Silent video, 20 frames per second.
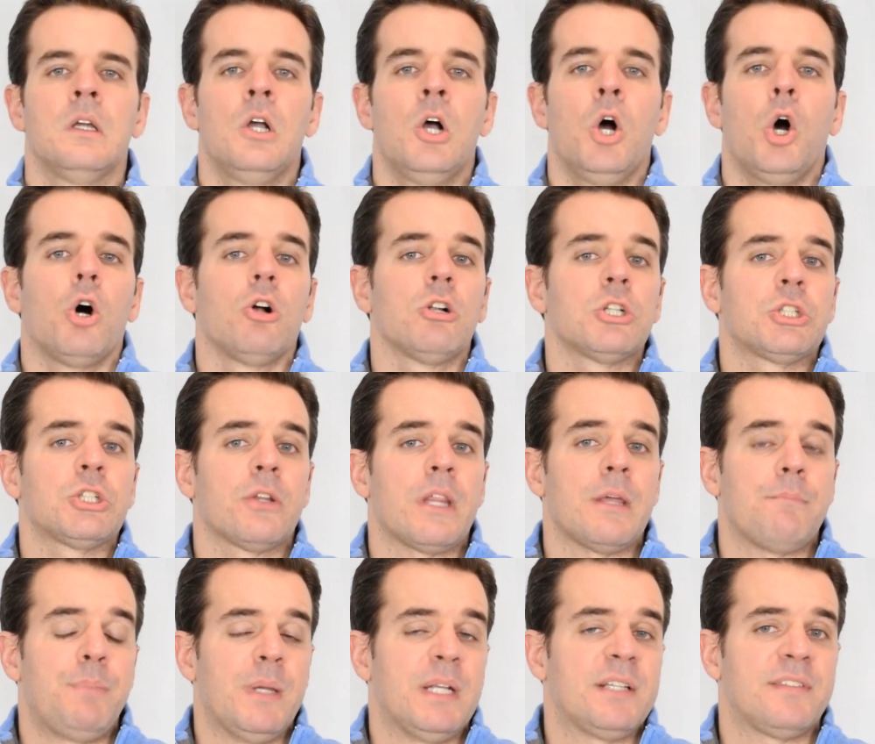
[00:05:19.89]
Also,
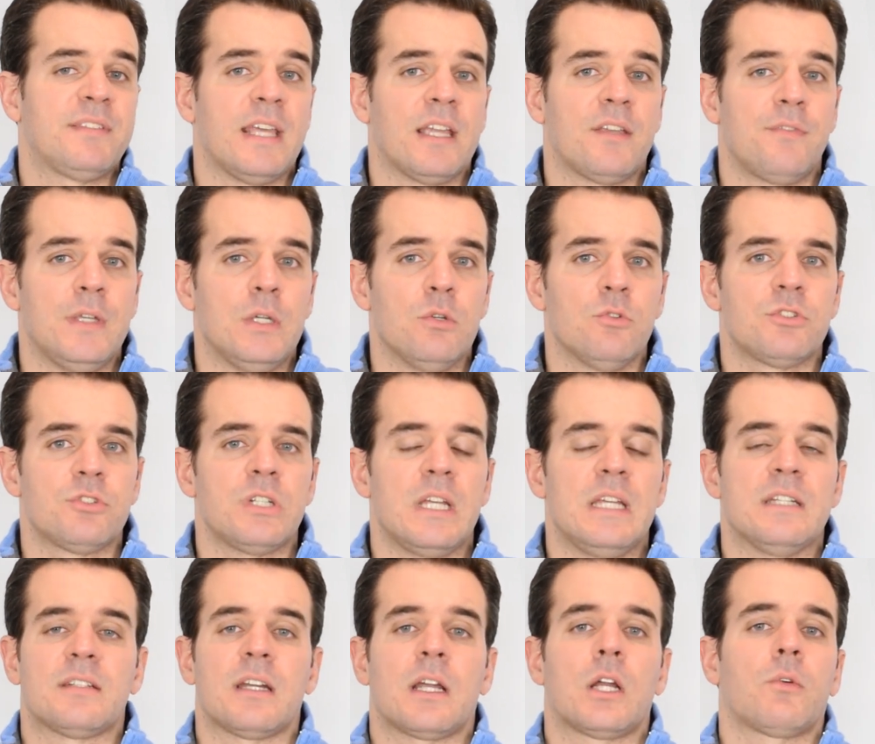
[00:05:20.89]
the pitch deck views
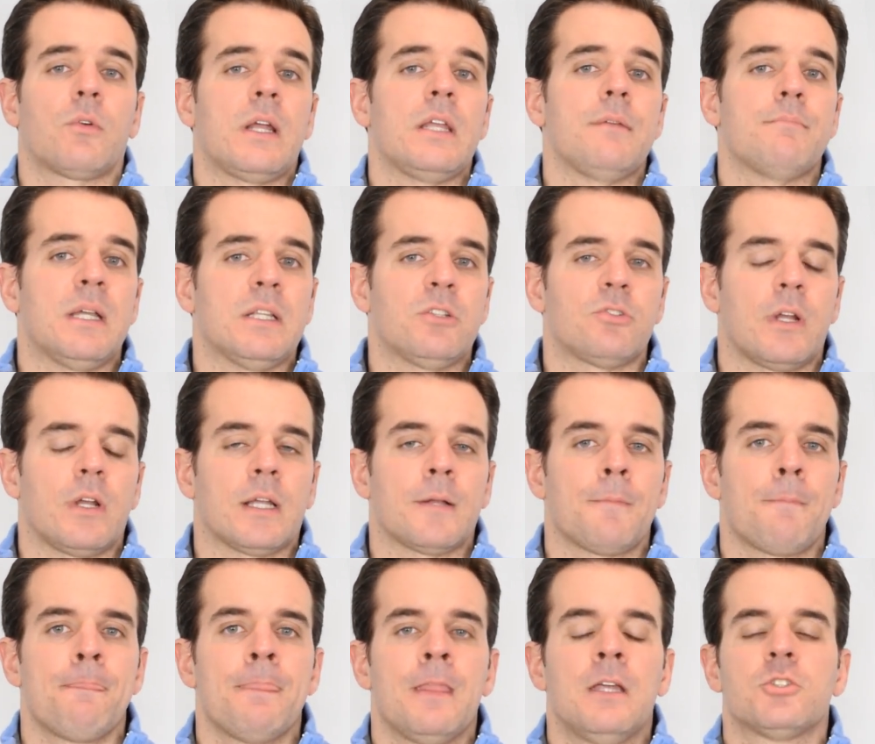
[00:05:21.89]
is a great metric.
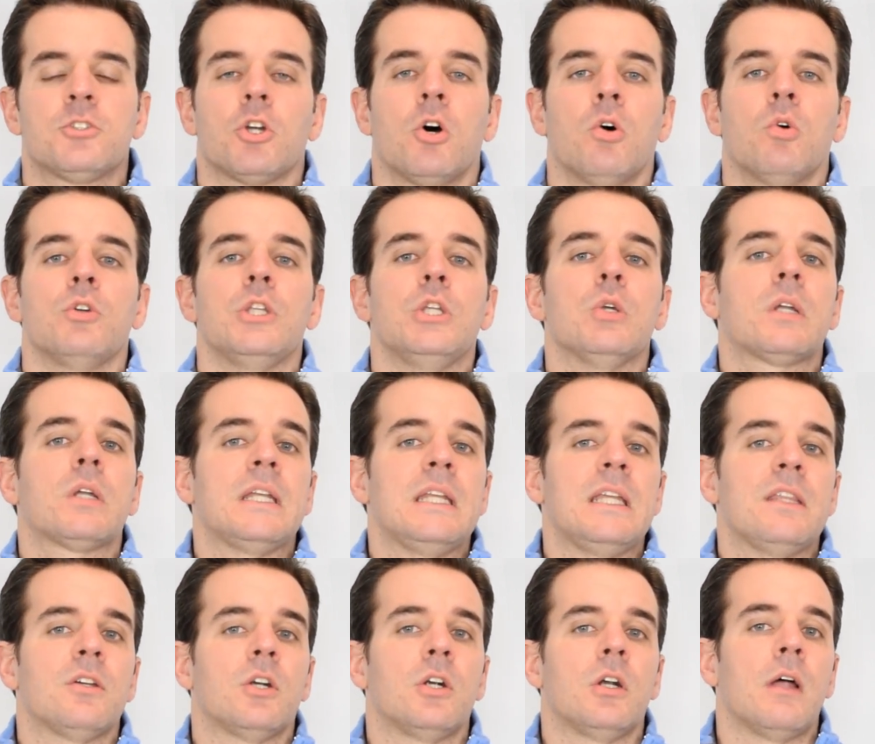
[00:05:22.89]
So you can
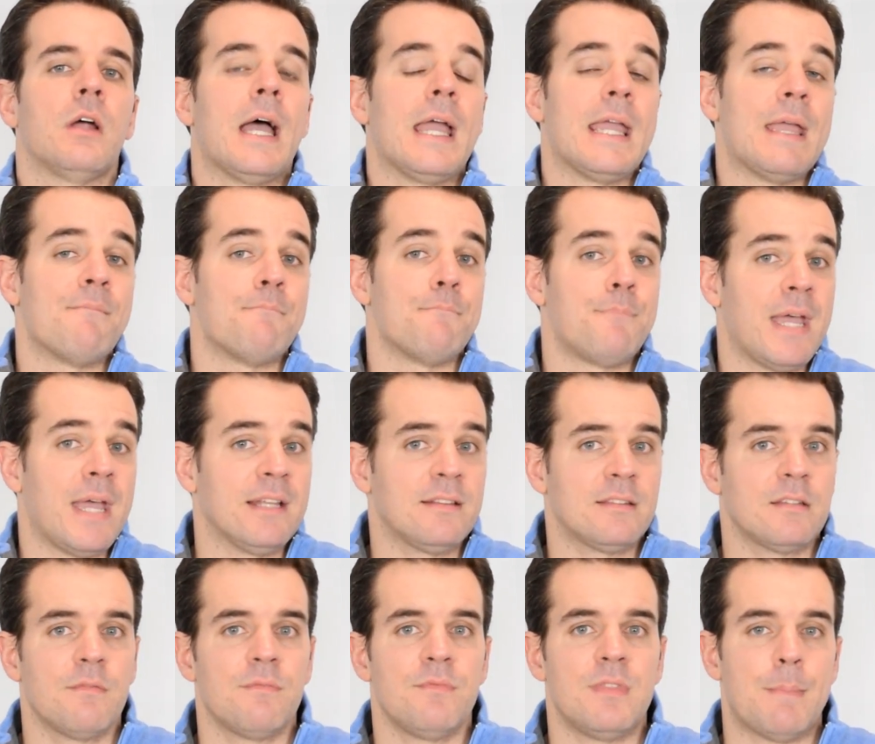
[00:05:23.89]
either
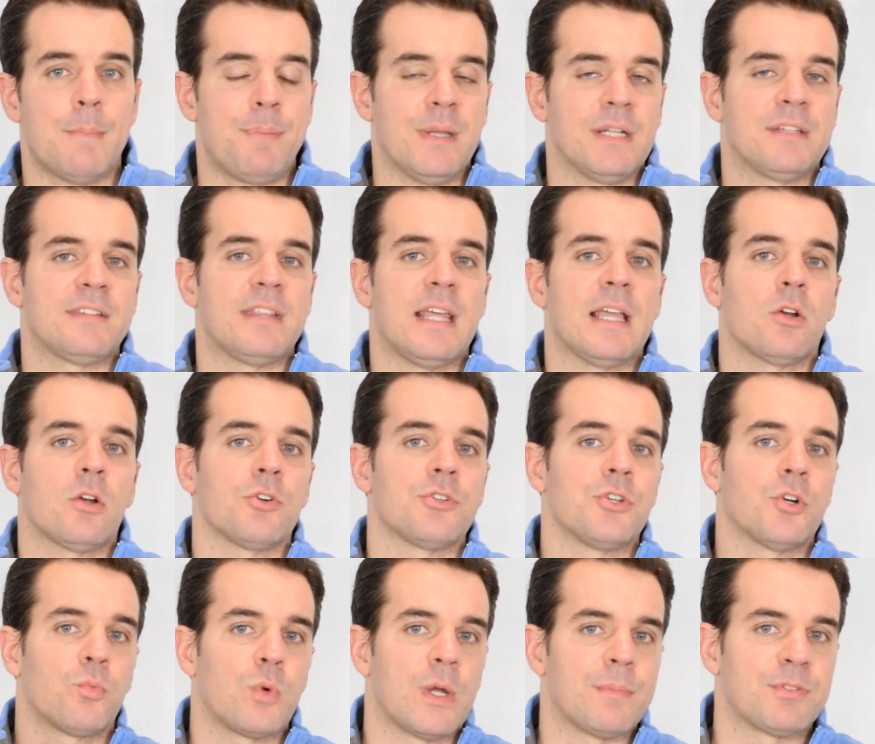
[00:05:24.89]
embed the pitch deck on
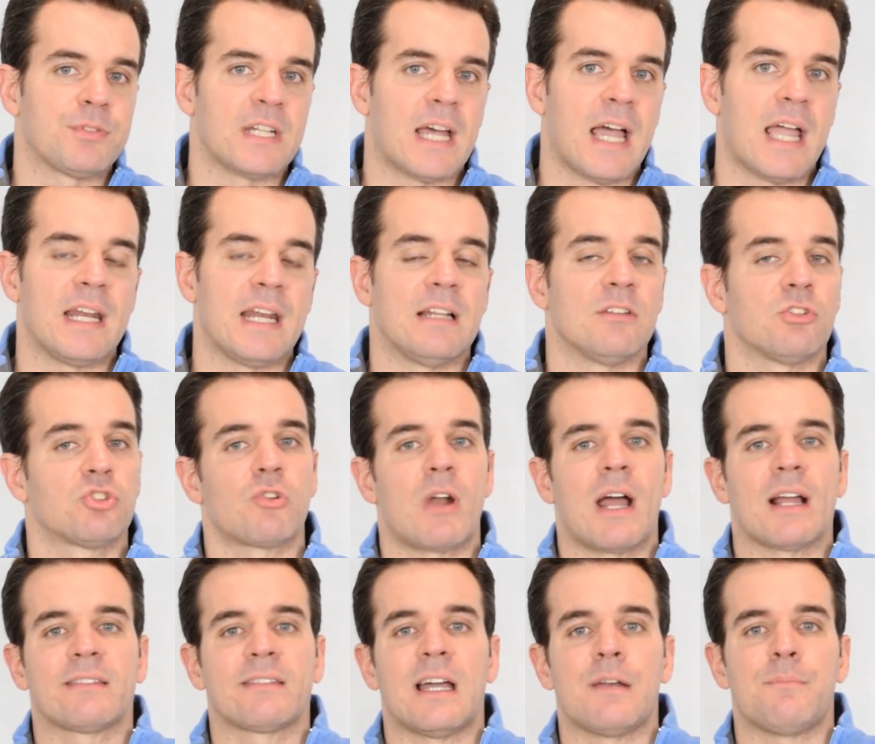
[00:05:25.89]
your website and
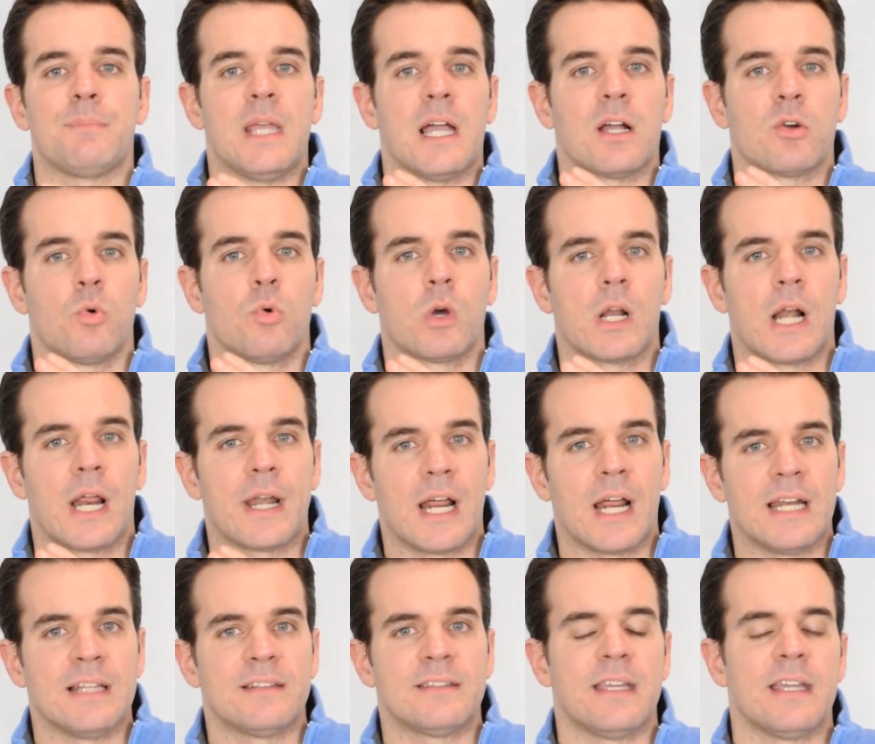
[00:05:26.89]
track that via Google
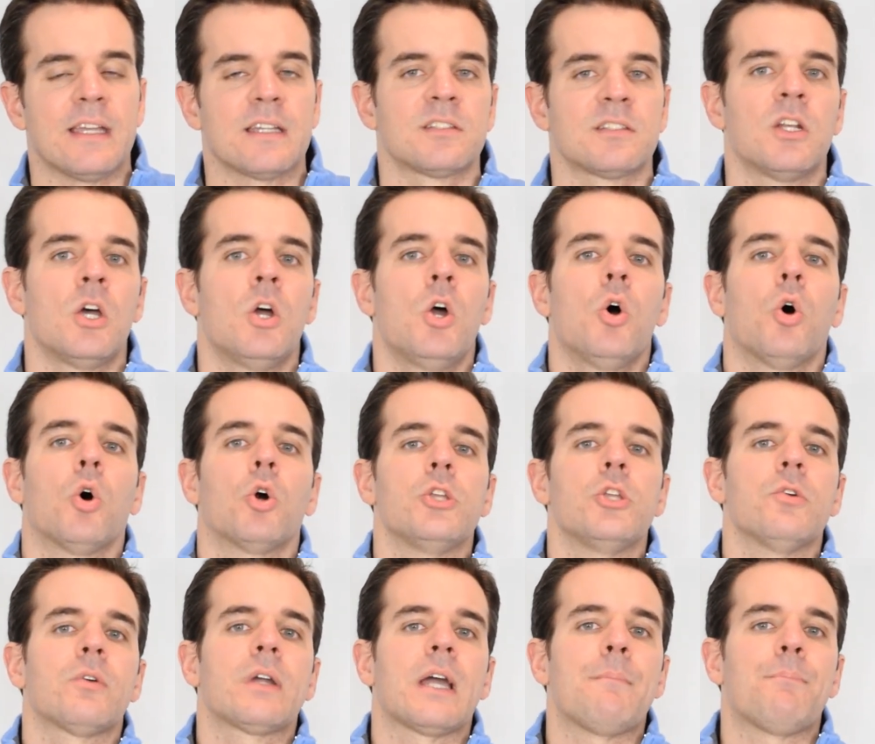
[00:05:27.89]
Analytics, or
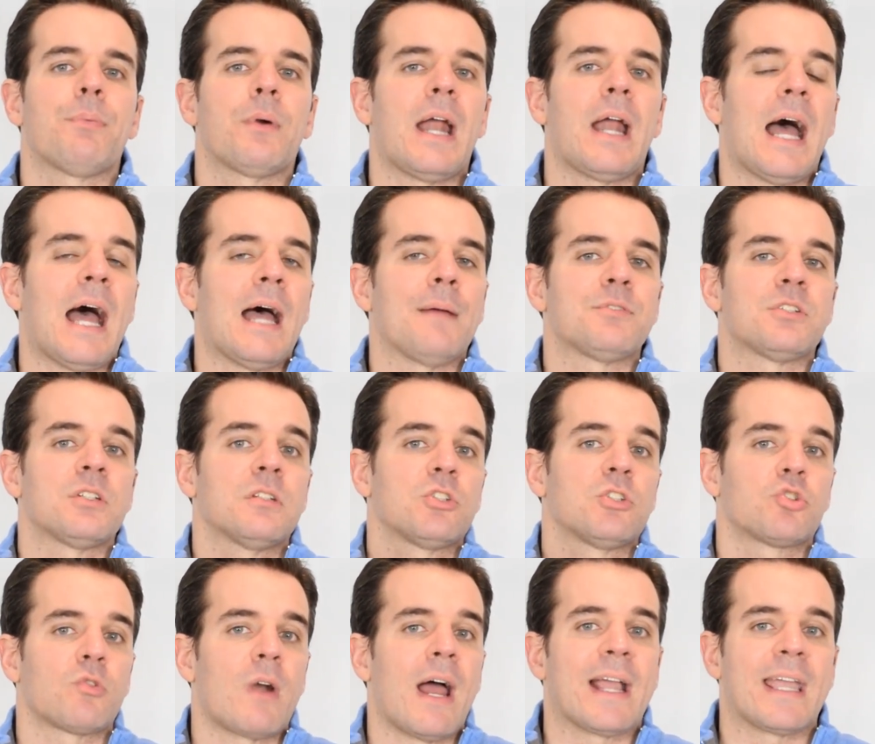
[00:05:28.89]
you can perhaps
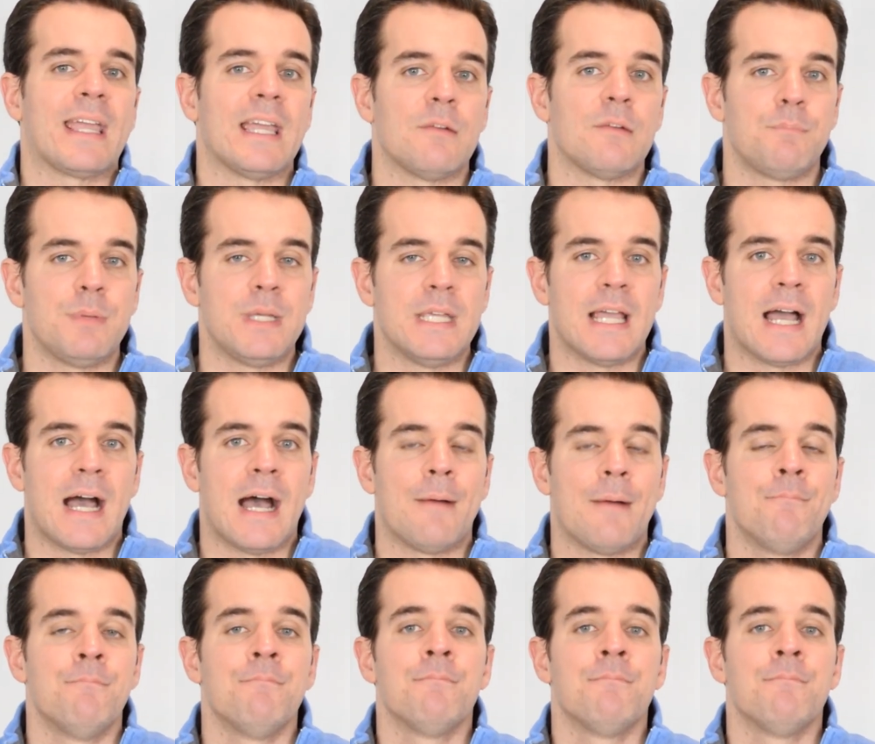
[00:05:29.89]
track it via